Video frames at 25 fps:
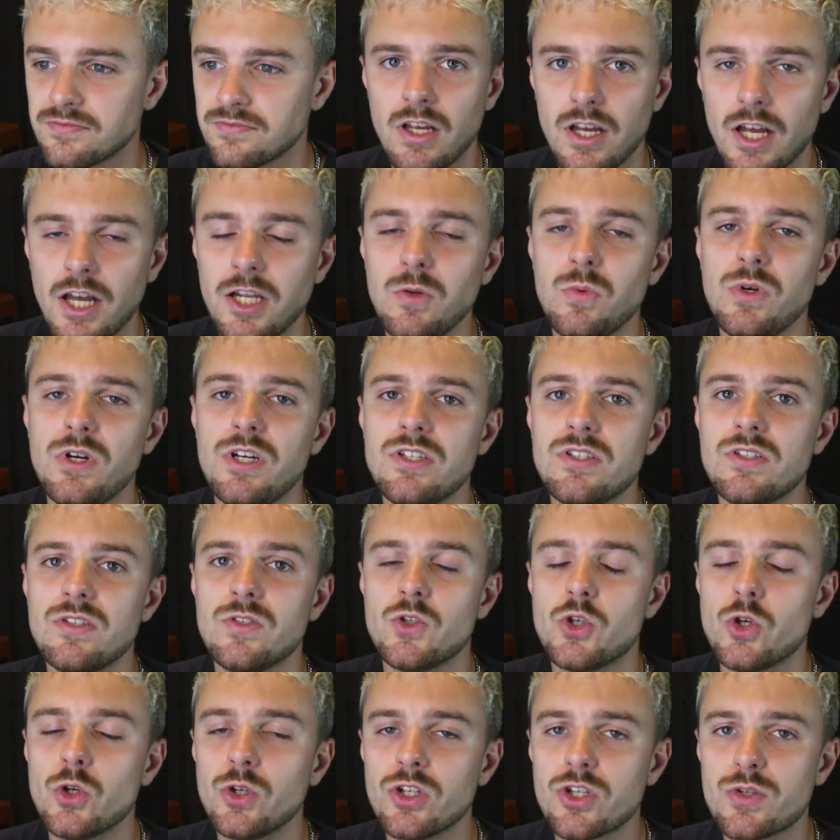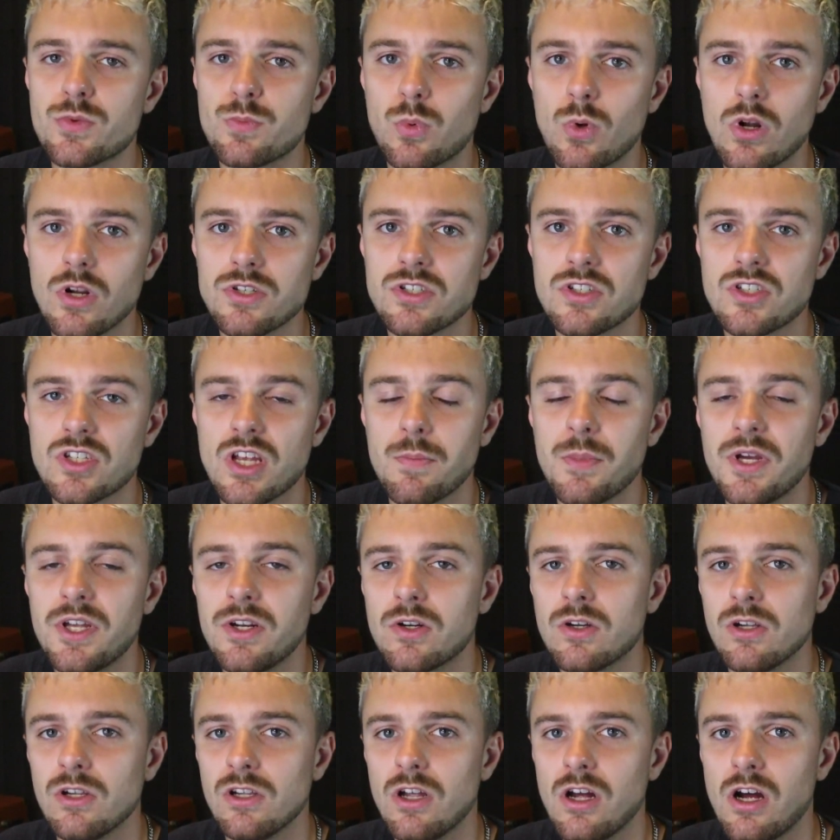Anyways, during this process I made
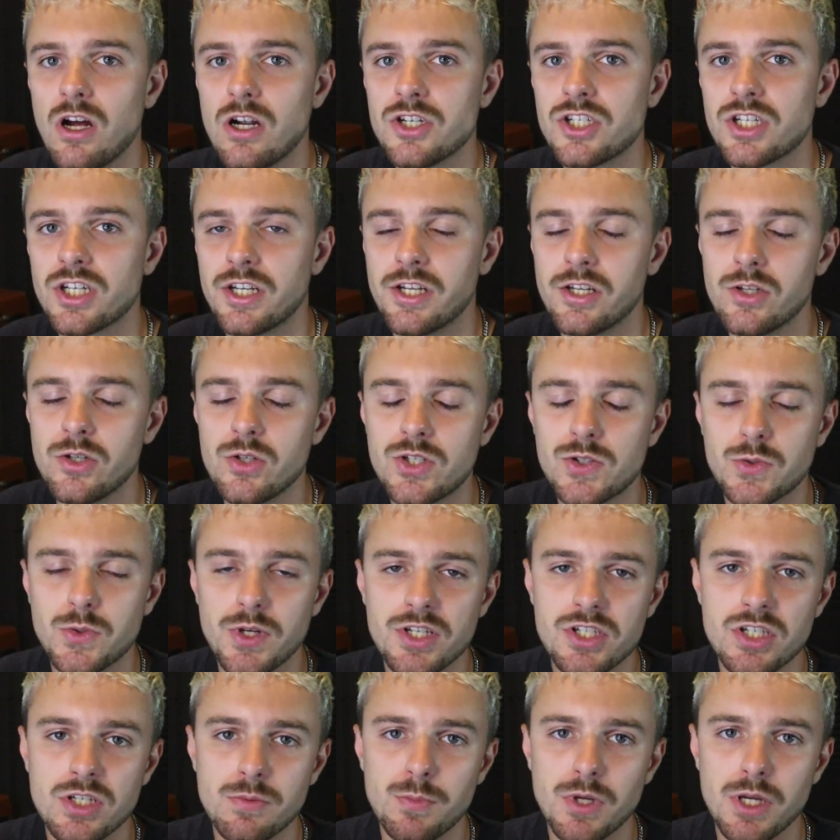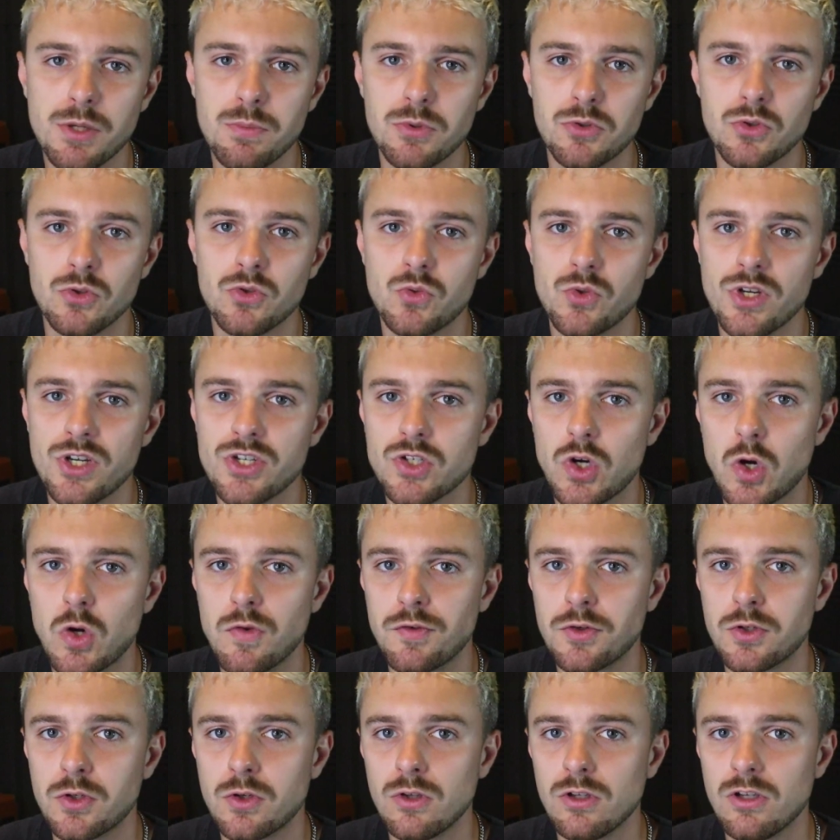a collage and I used tracing paper to trace
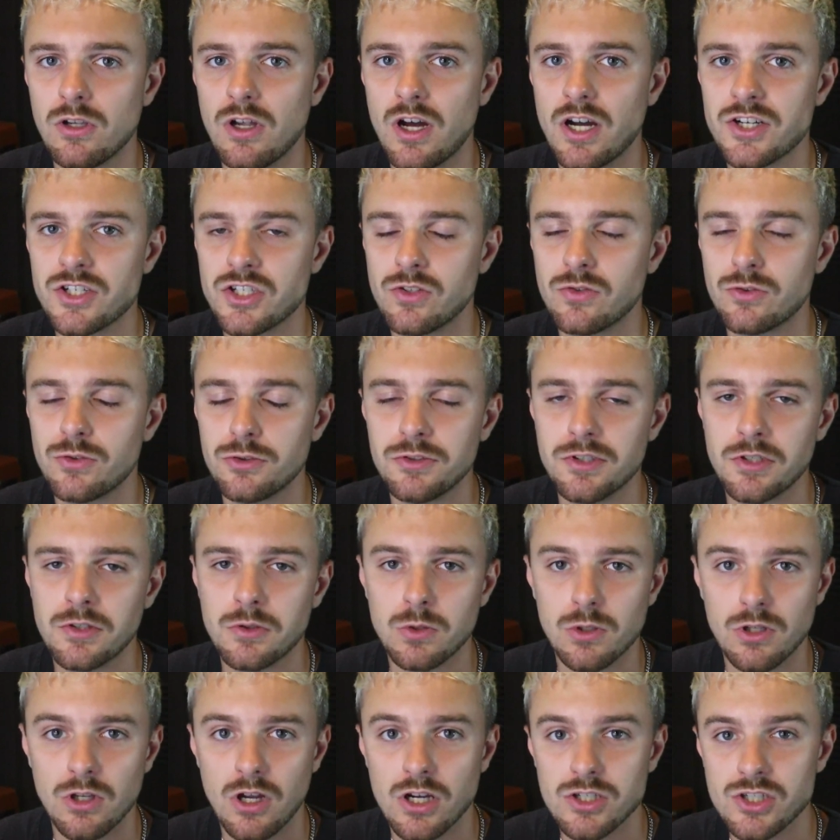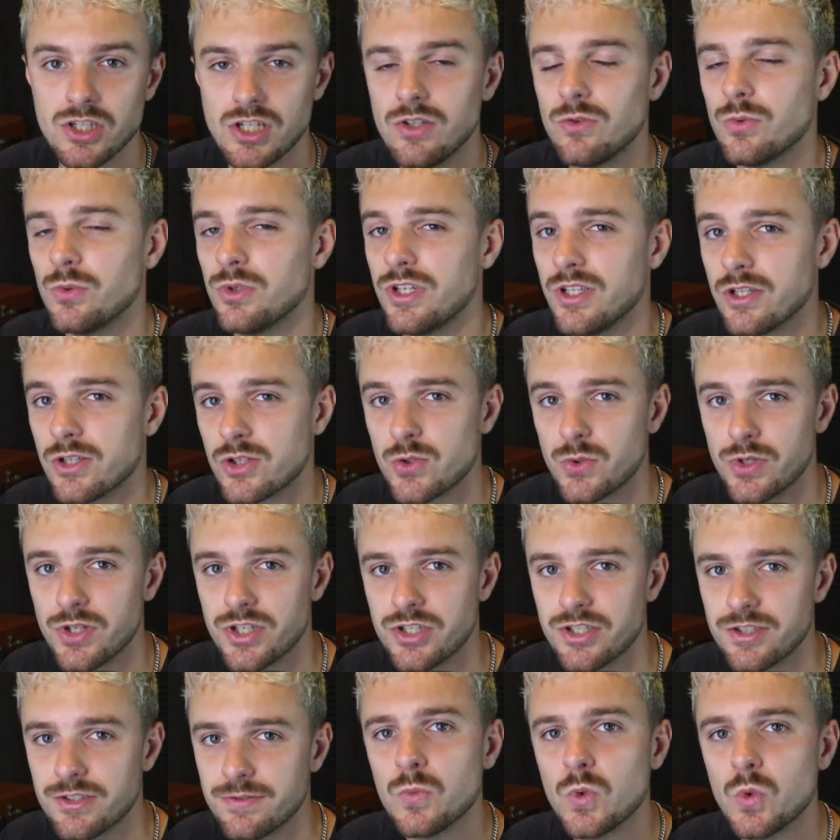over the collage and turn that collage into an
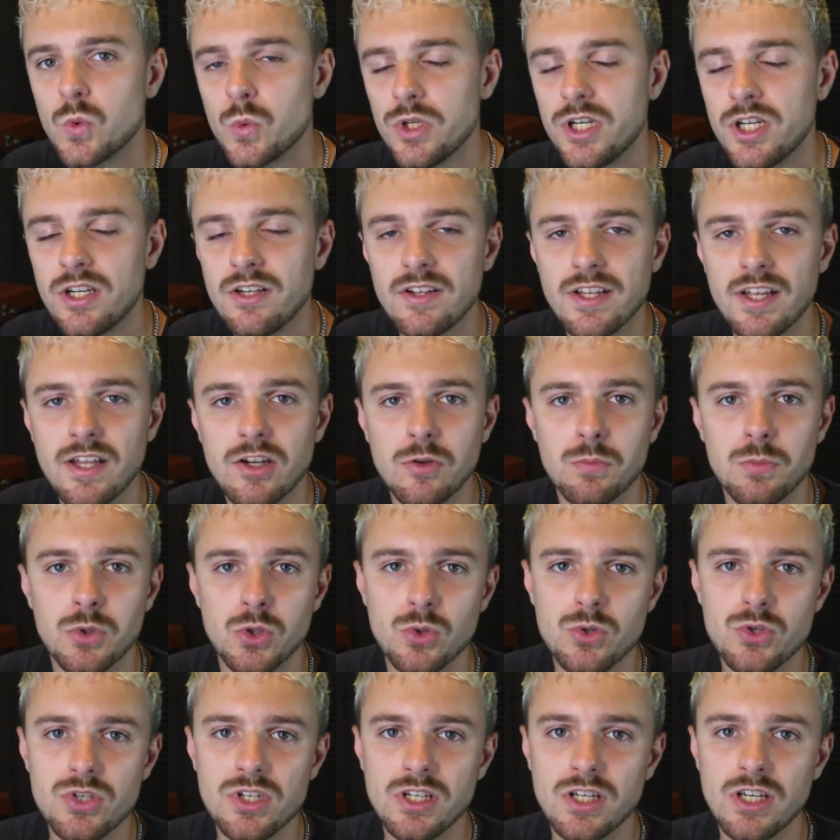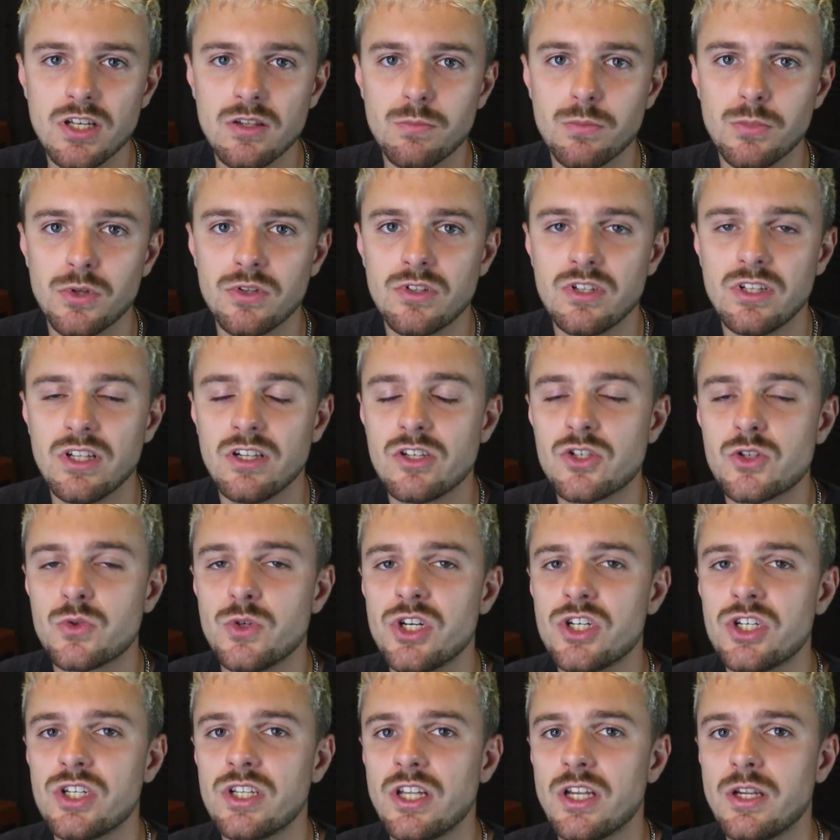illustration. We didn't end up using it, but the
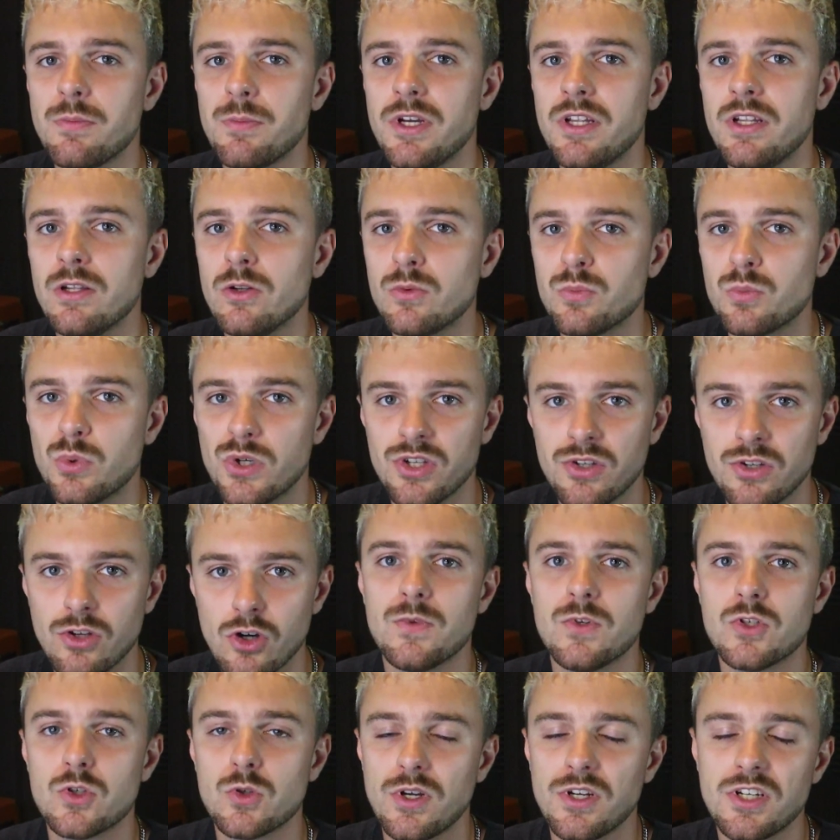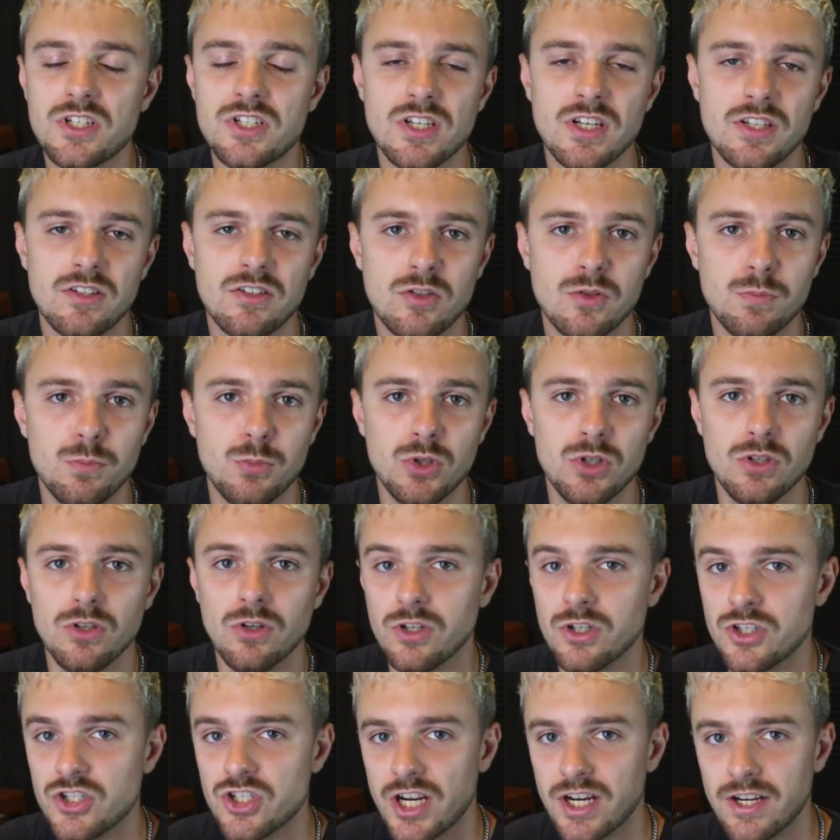illustration that I made looked pretty dope, so I decided to put it
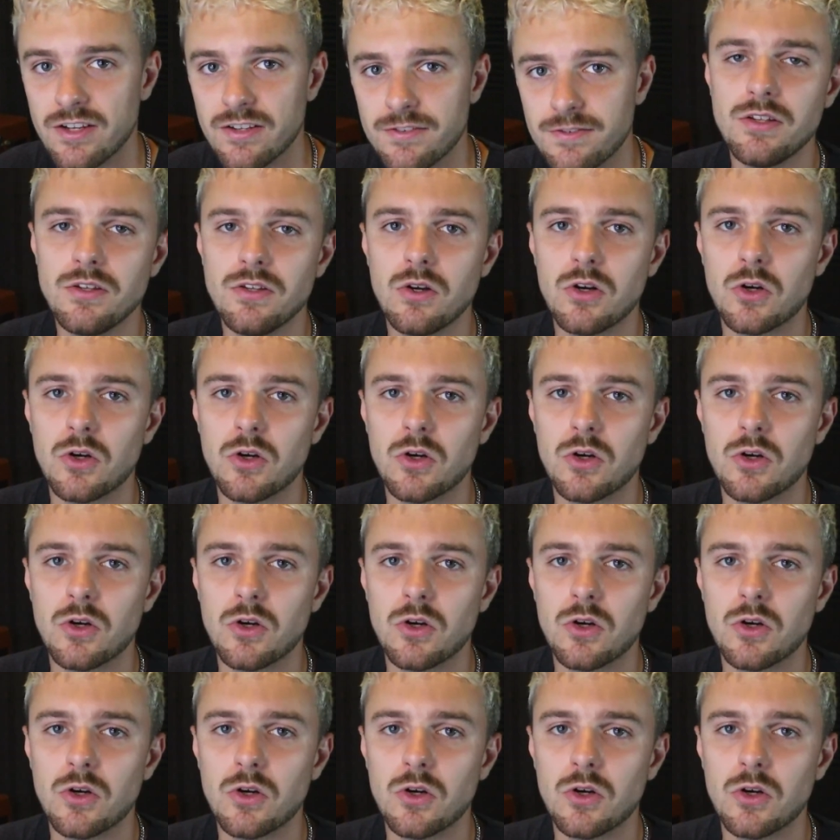on a jacket.